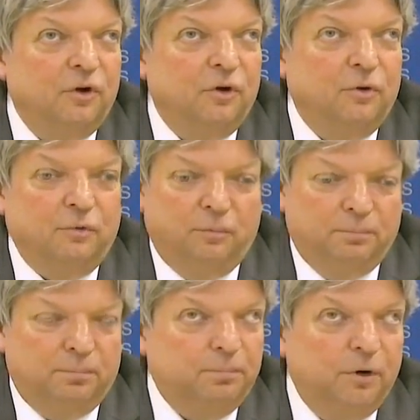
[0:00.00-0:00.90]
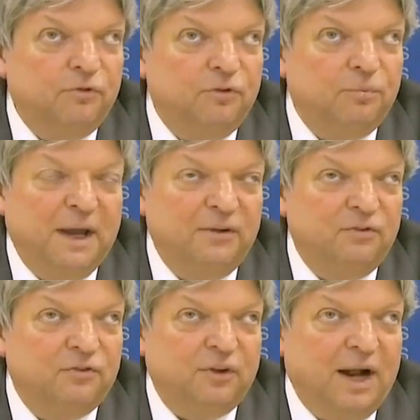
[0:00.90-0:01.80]
So process
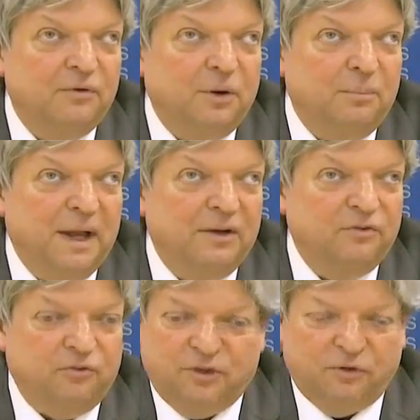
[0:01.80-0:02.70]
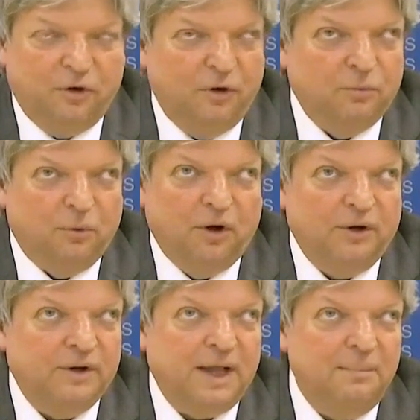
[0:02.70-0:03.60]
measures and outcome measures in your own
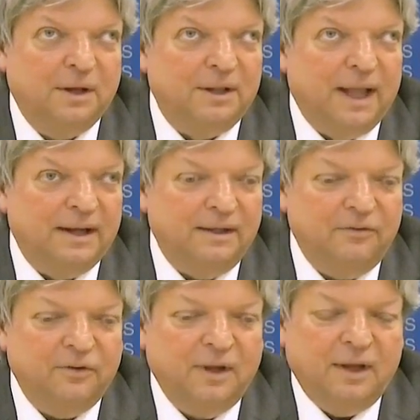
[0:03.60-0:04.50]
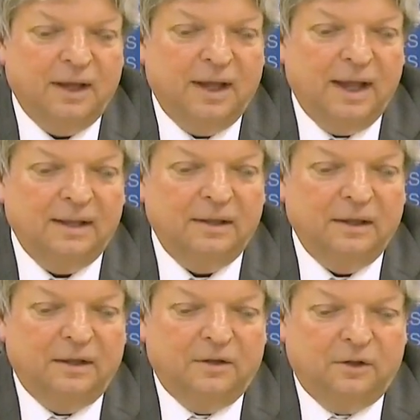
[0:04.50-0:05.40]
work can be collected,
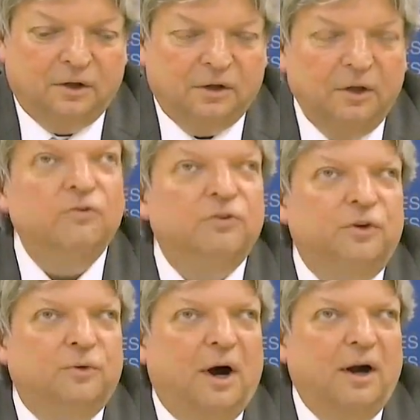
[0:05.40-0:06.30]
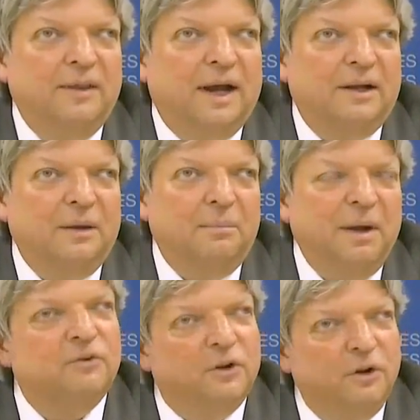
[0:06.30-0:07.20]
and the closer you are there, the
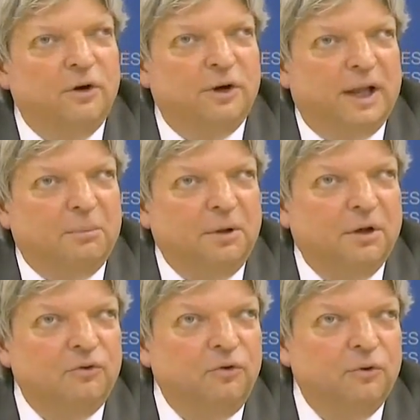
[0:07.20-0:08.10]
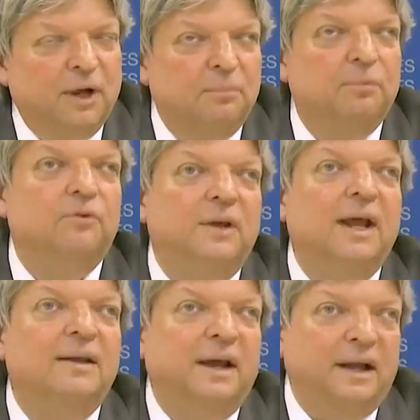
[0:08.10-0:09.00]
better the learning, because you can put the
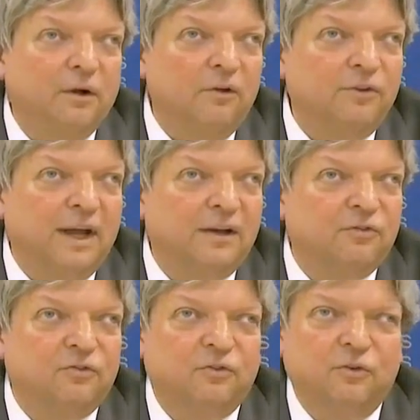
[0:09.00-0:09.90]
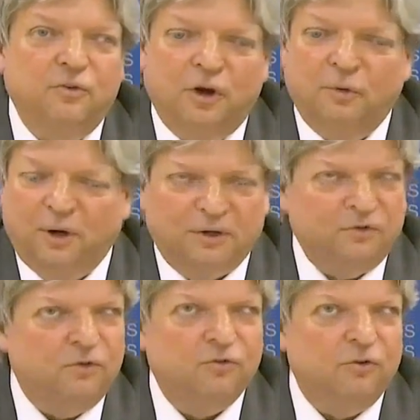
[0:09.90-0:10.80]
data in context, you know what
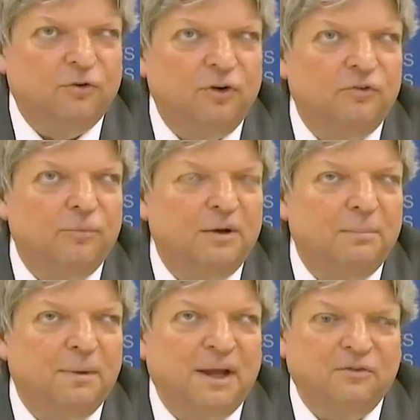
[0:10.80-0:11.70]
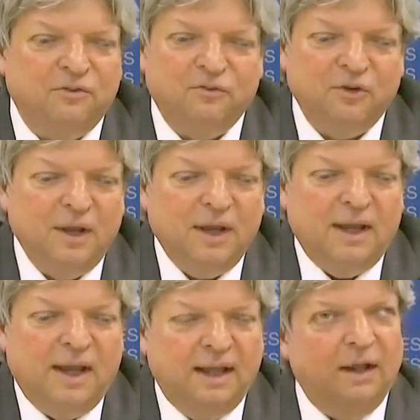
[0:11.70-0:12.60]
the story is about the patients,
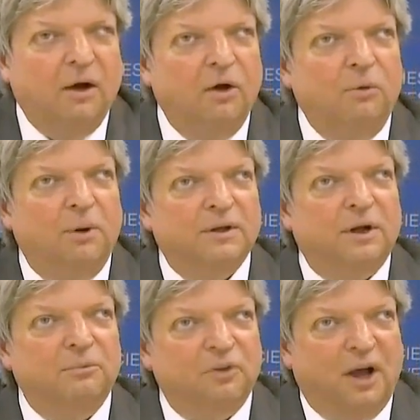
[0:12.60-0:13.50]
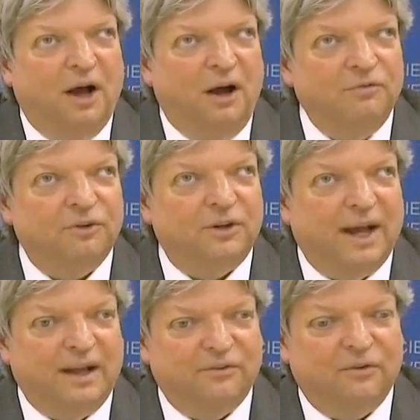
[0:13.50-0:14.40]
and all what comes after
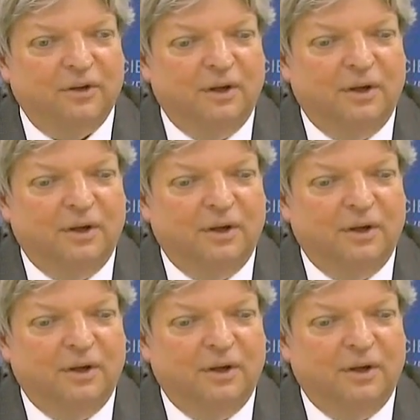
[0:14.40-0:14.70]
that